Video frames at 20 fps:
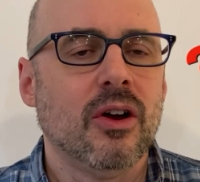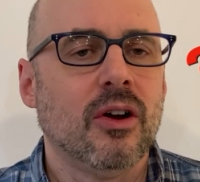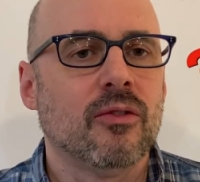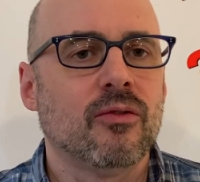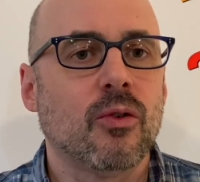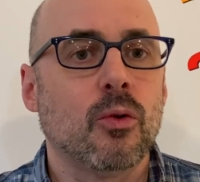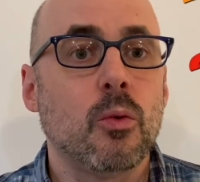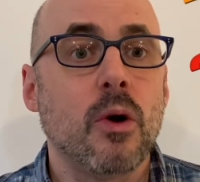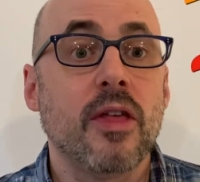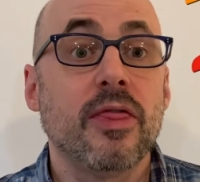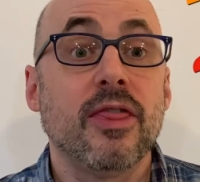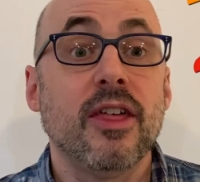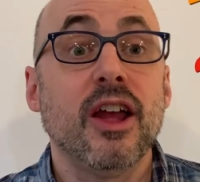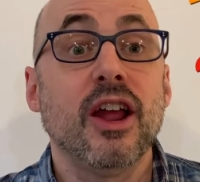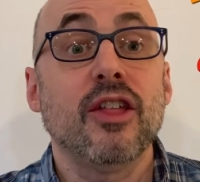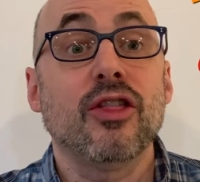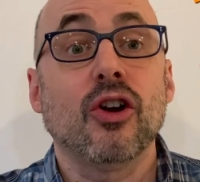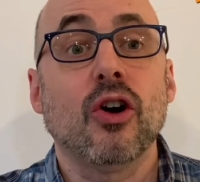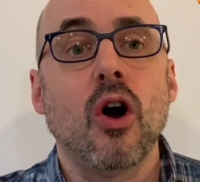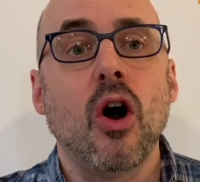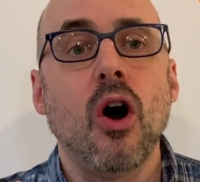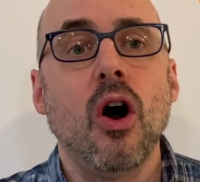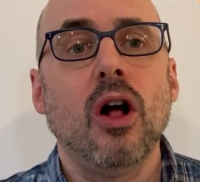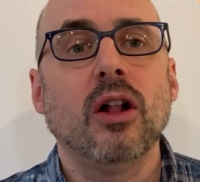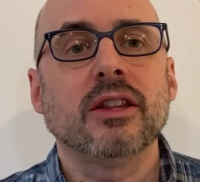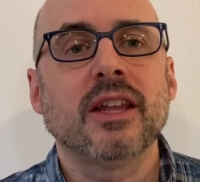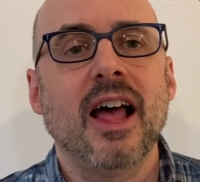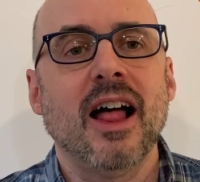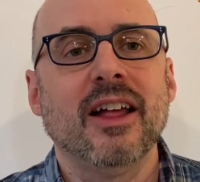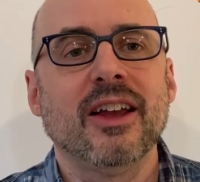For one thing, they're all
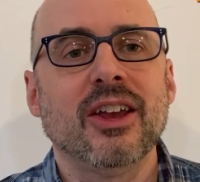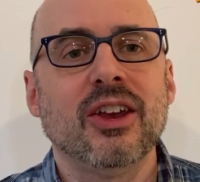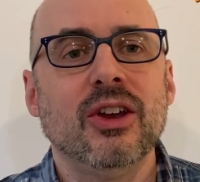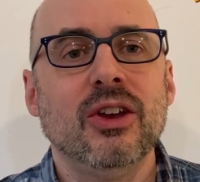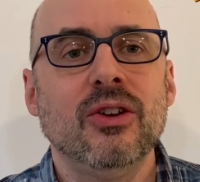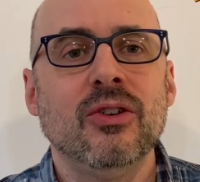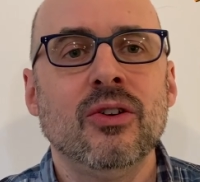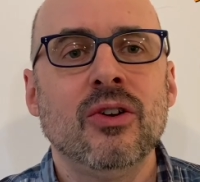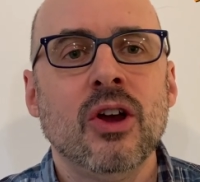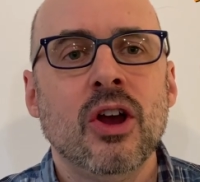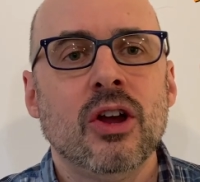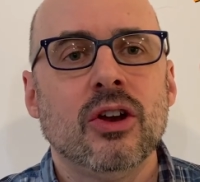telling you